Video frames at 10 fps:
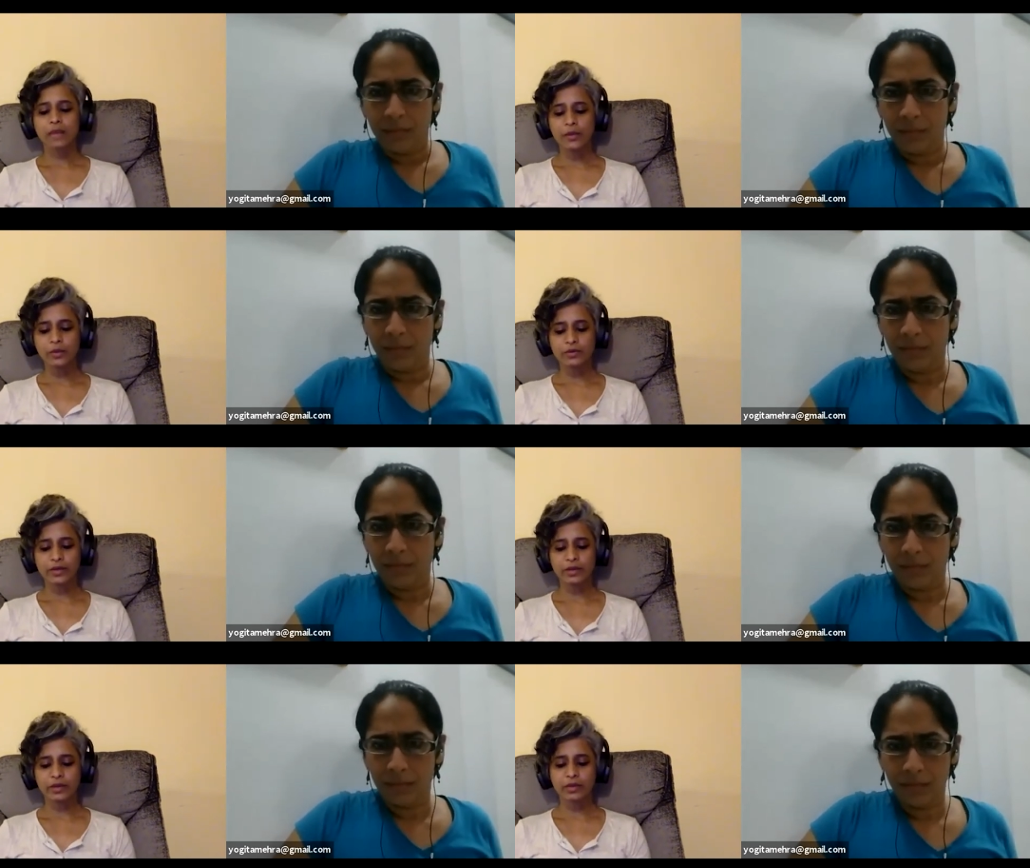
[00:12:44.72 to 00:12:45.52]
Speaker 1: I would
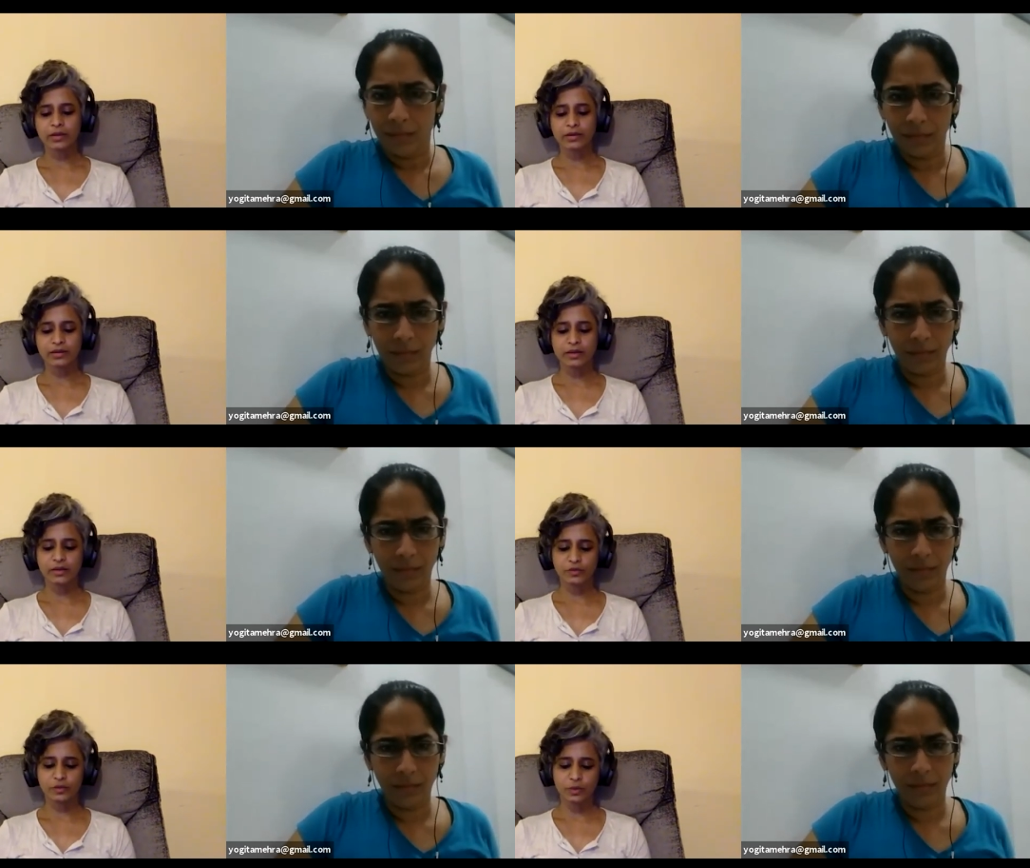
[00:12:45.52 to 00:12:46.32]
recommend that
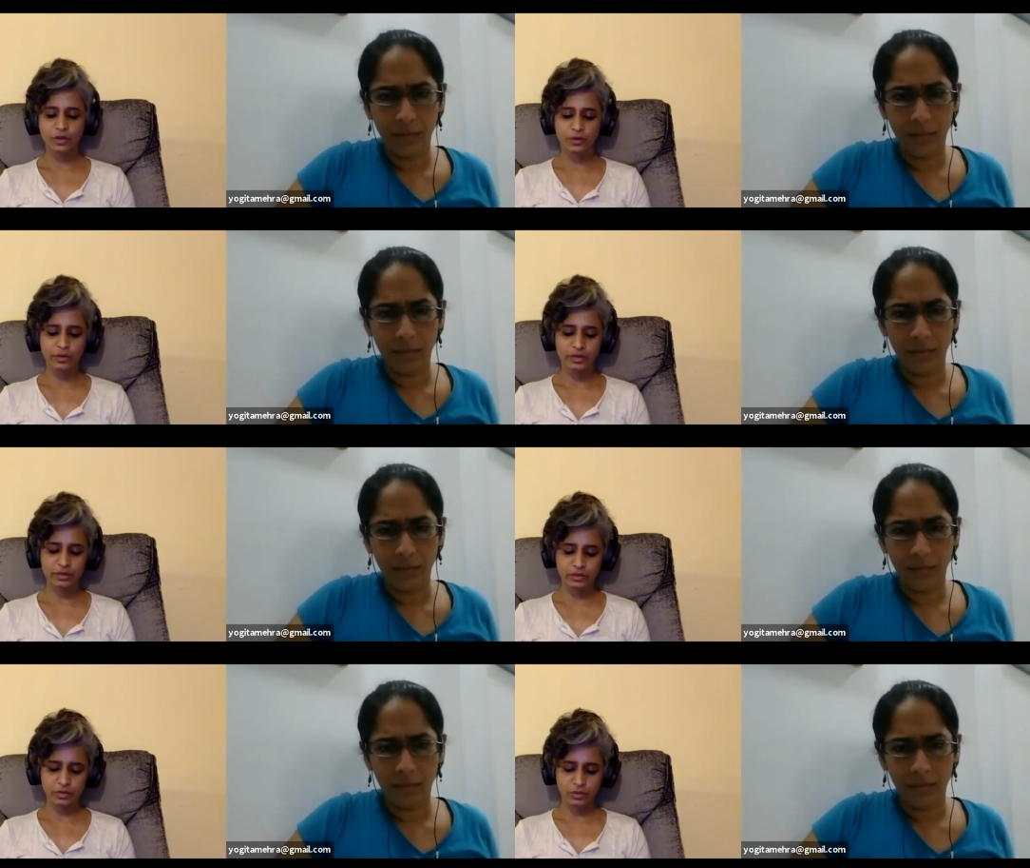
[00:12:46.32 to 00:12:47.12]
if you are going
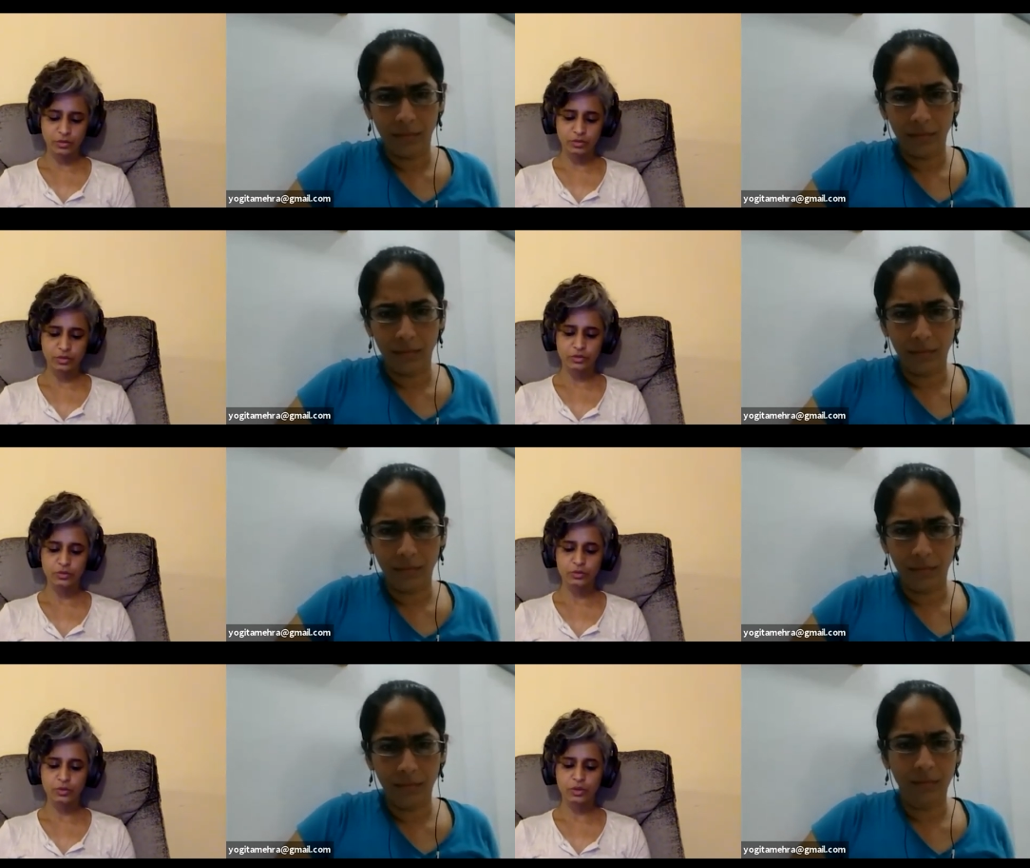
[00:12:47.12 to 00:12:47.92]
to go
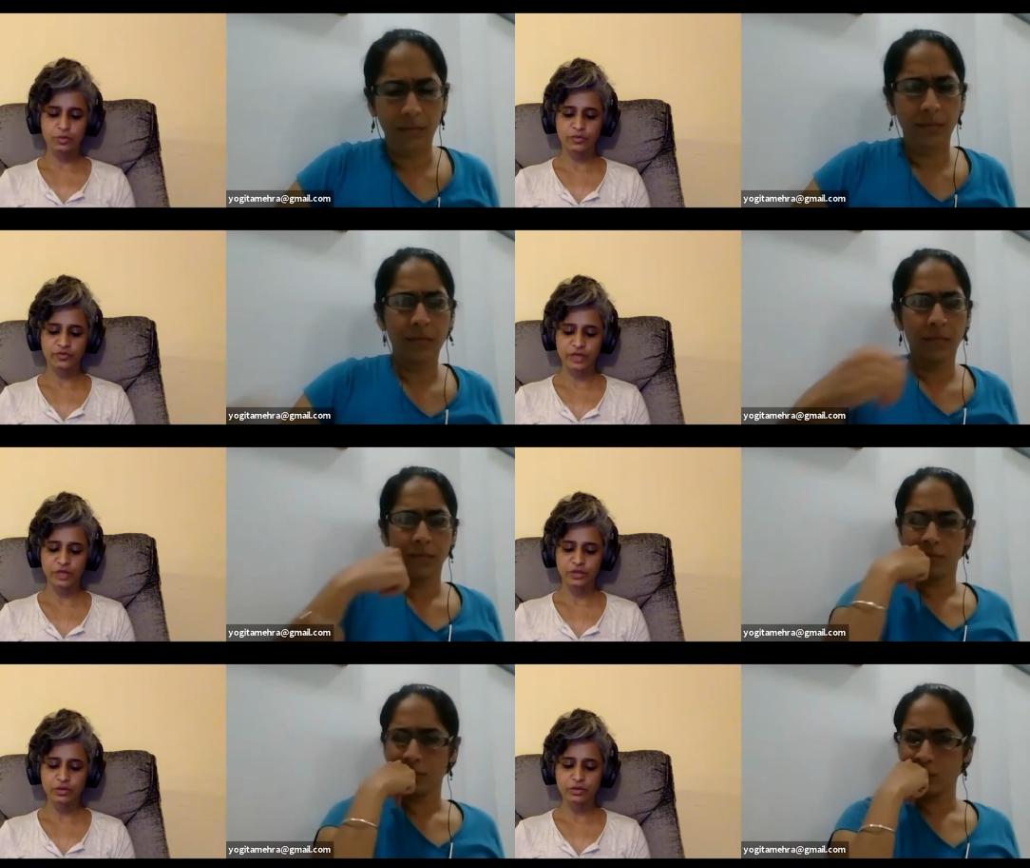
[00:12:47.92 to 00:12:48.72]
to a
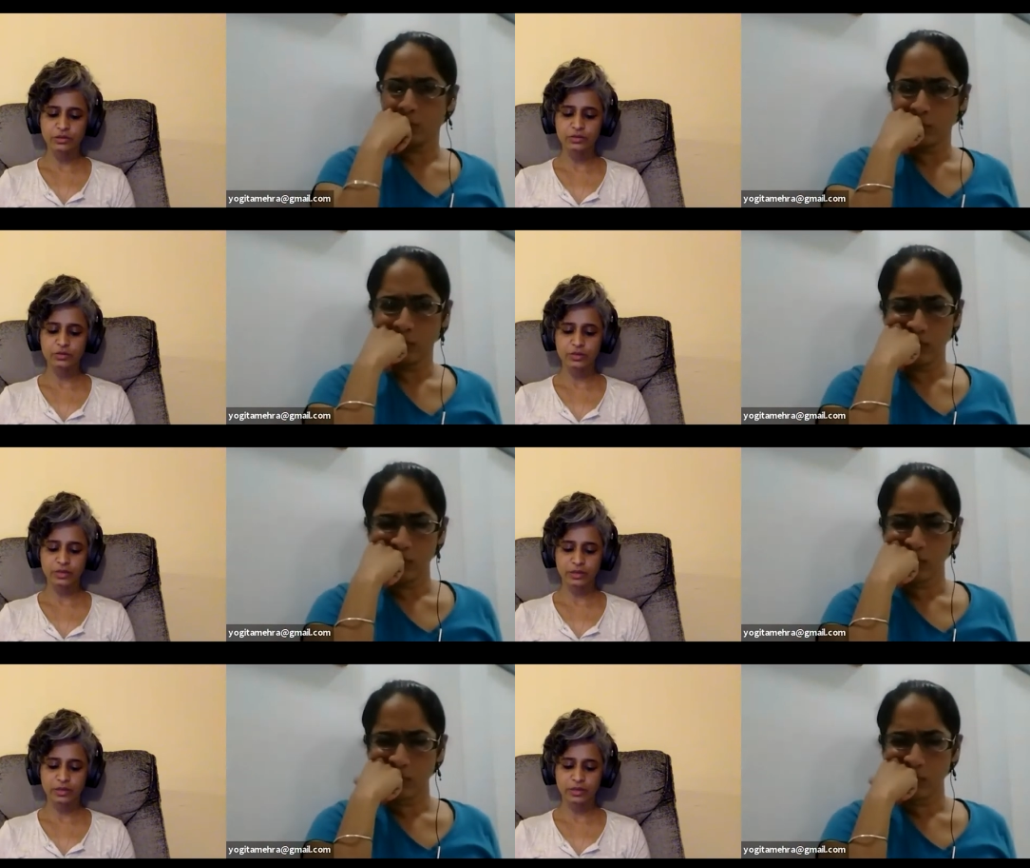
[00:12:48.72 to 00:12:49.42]
professional to